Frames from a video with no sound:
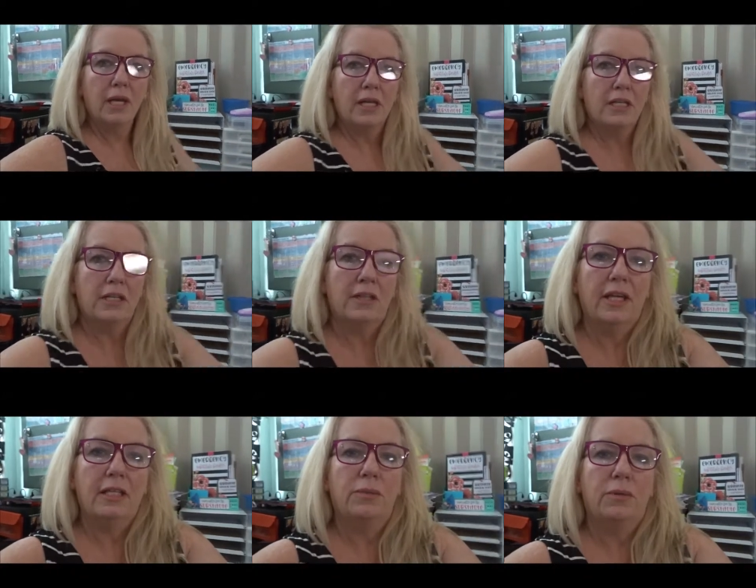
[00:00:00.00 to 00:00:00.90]
So
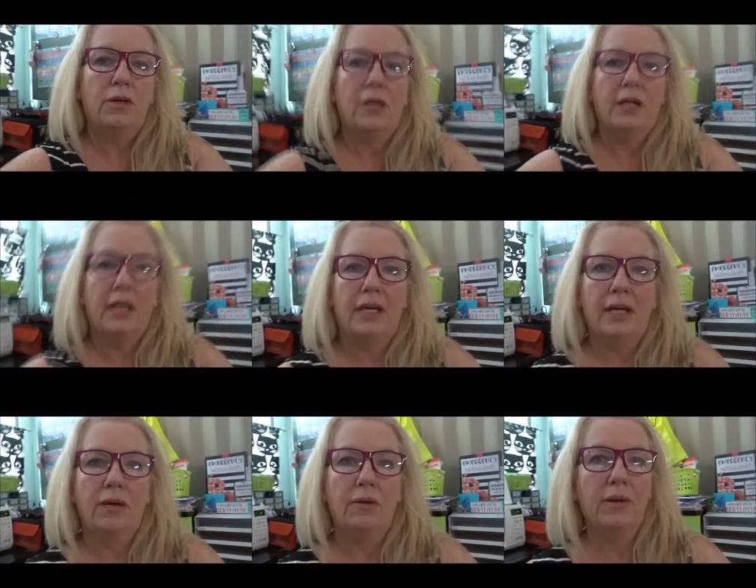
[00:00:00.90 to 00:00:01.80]
that's why
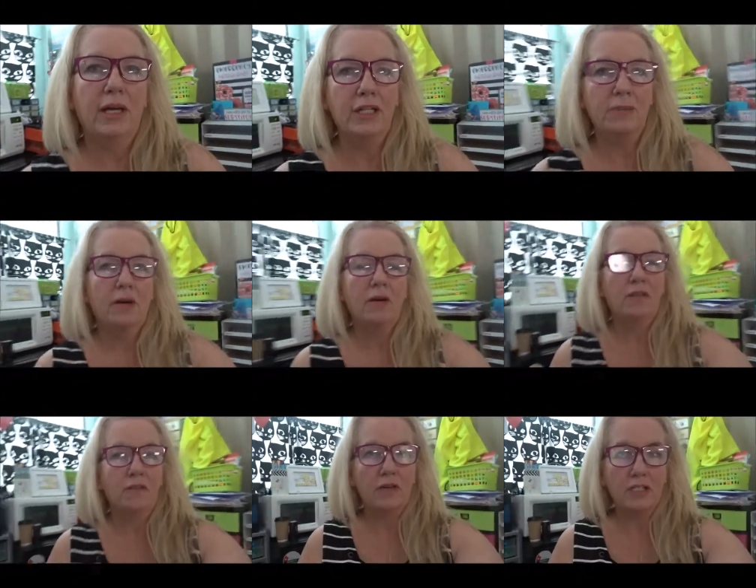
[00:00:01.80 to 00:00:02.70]
we get tomorrow
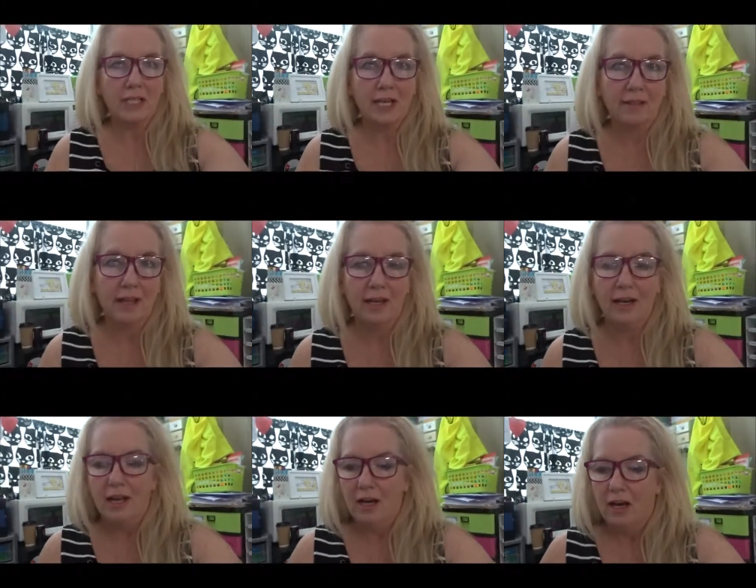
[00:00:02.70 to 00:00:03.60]
off. On saying that,
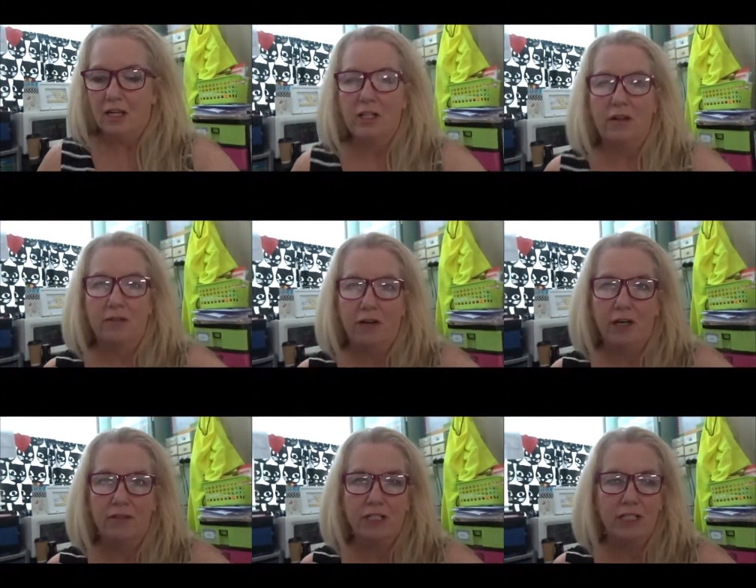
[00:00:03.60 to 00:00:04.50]
I do have a
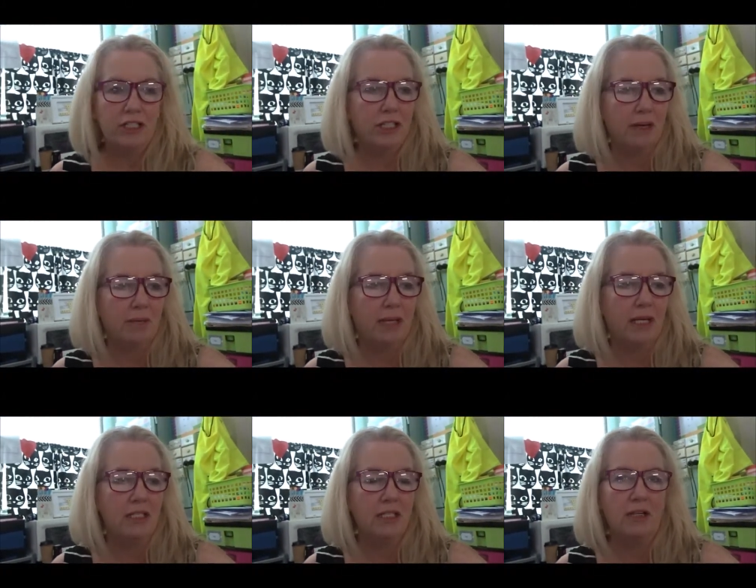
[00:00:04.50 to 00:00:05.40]
relief teacher coming
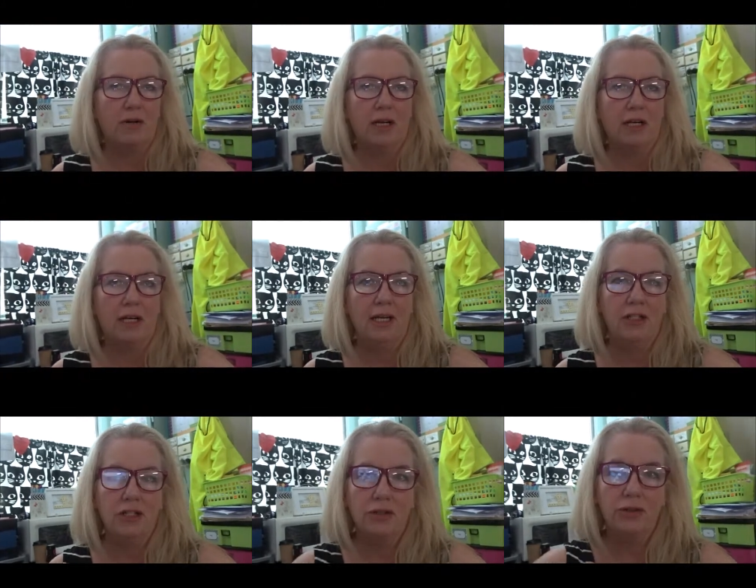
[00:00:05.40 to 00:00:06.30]
in, so I
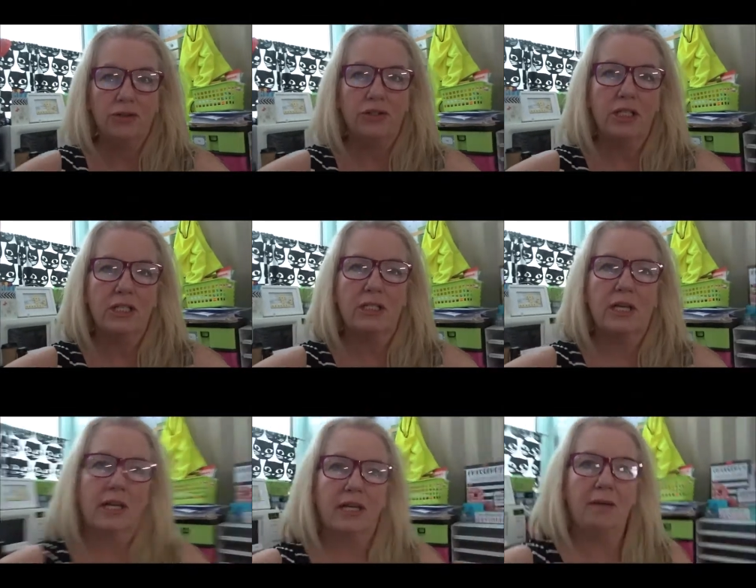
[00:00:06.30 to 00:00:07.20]
need to just
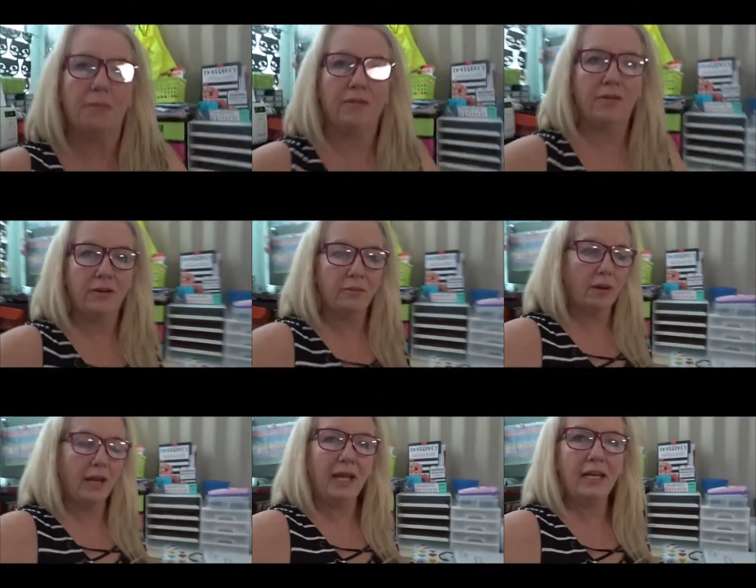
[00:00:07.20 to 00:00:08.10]
get my final
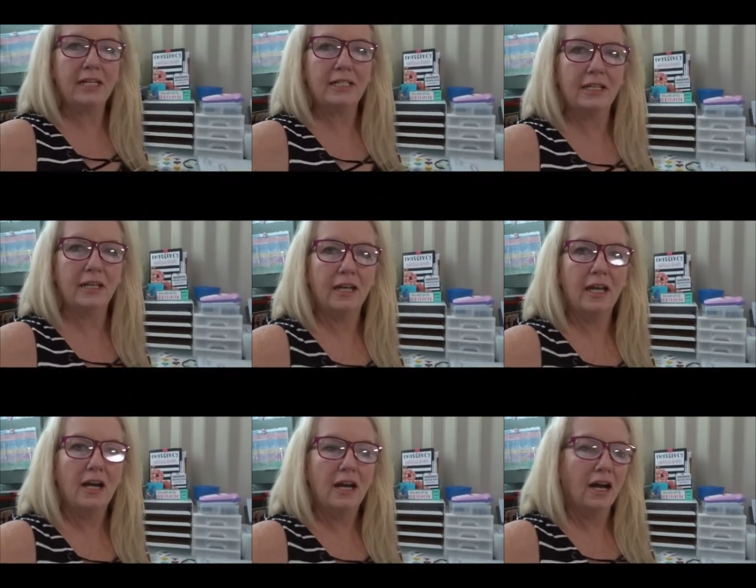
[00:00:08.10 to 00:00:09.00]
planning done.
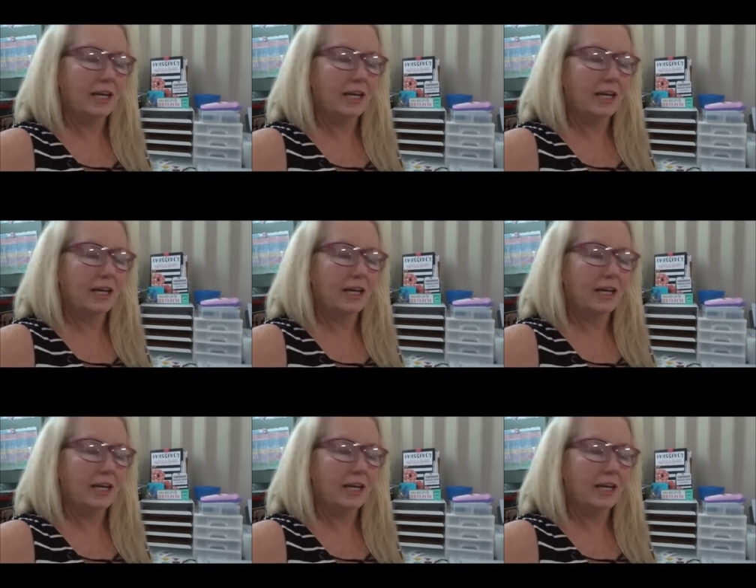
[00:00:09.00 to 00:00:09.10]
I